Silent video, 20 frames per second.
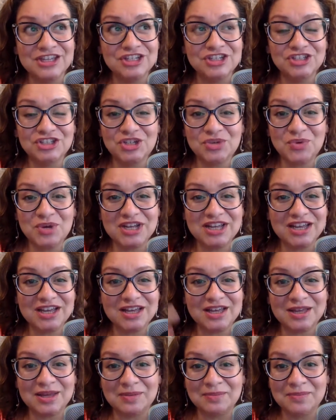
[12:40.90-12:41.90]
She would
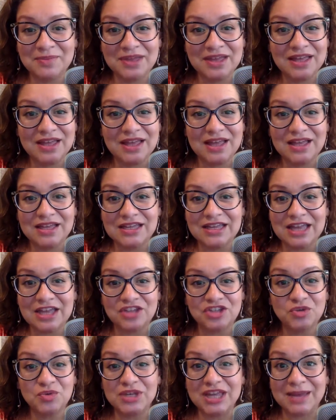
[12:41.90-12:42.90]
come
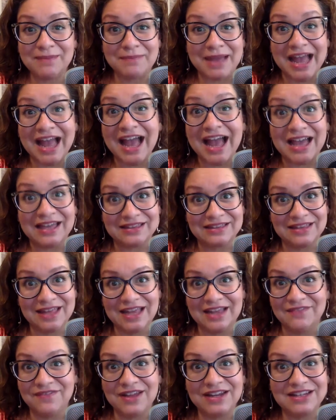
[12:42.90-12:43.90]
she would get mad
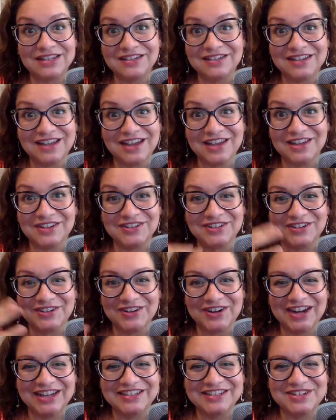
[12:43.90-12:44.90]
like if i didn't cuddle
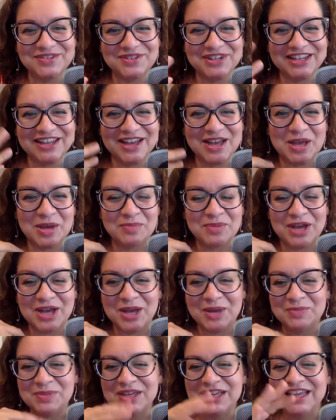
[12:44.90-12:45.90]
her and she would come
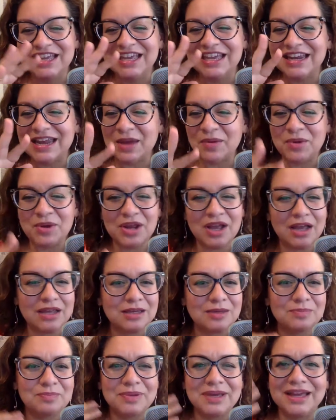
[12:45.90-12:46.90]
up and i would i
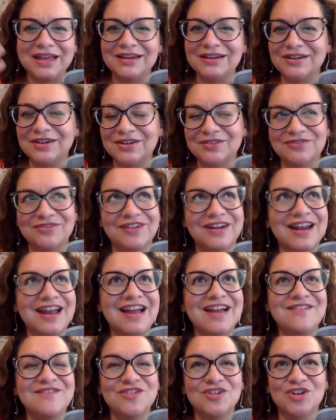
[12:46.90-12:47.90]
could pet her
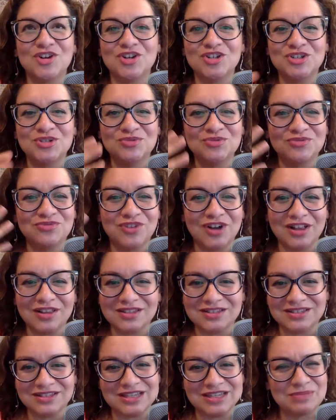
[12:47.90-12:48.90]
forever she would fall
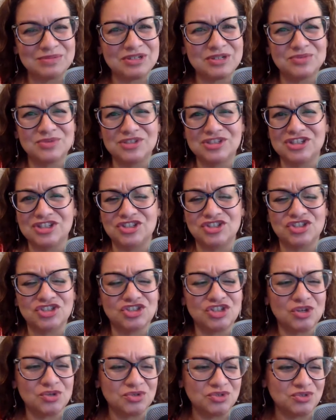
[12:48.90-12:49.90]
asleep she was just
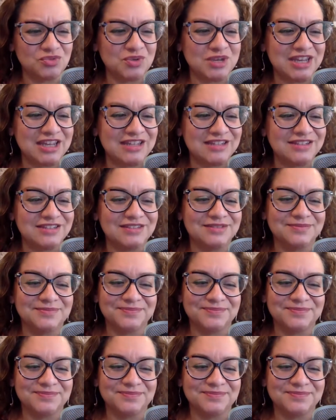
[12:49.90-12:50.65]
so sweet